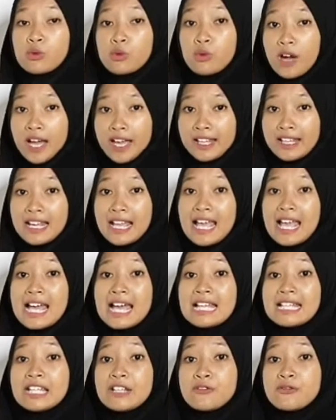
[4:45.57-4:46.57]
while
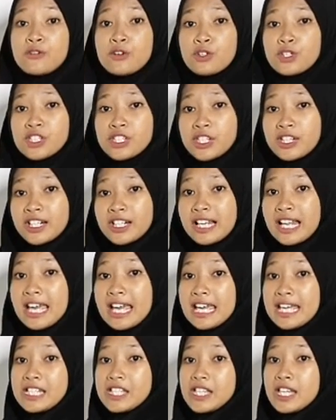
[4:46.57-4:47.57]
the functional
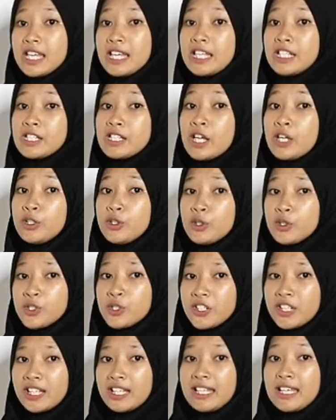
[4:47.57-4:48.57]
age is
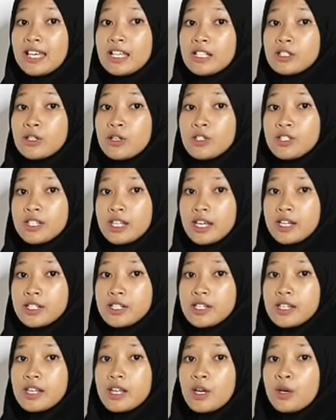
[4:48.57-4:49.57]
usually
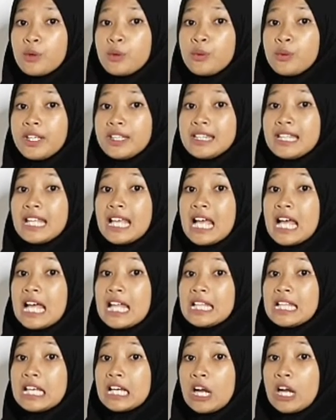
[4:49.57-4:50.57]
associated with
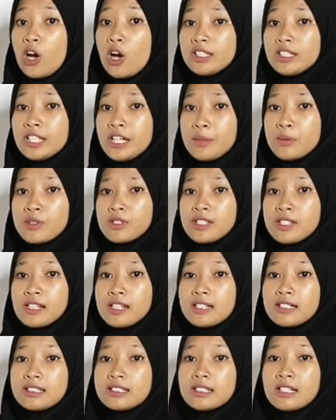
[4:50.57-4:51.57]
the
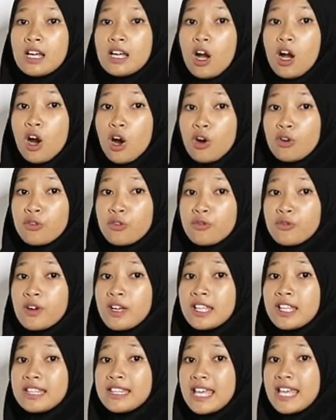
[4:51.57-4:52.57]
contribution of
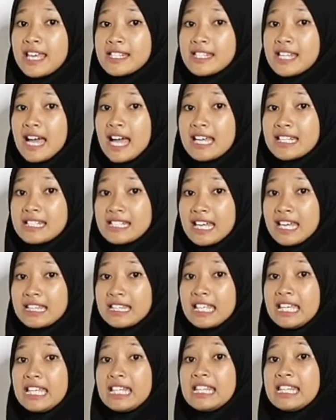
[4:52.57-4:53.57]
this
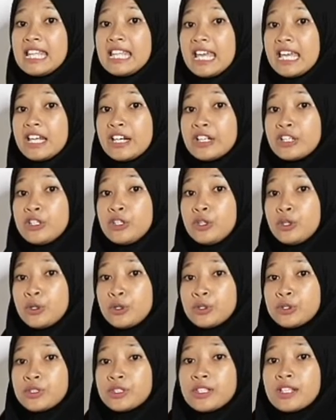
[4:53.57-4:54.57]
asset in their
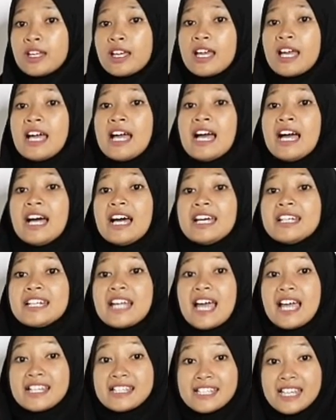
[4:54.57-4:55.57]
use.
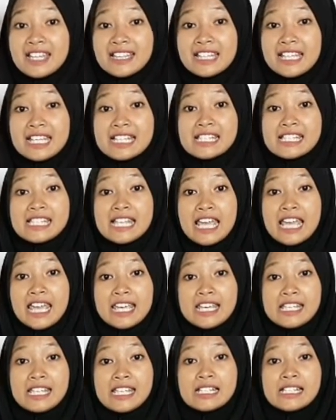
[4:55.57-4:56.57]
An asset is
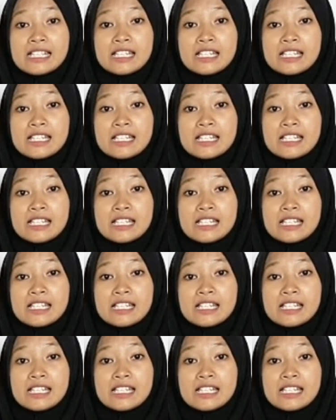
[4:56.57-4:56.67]
said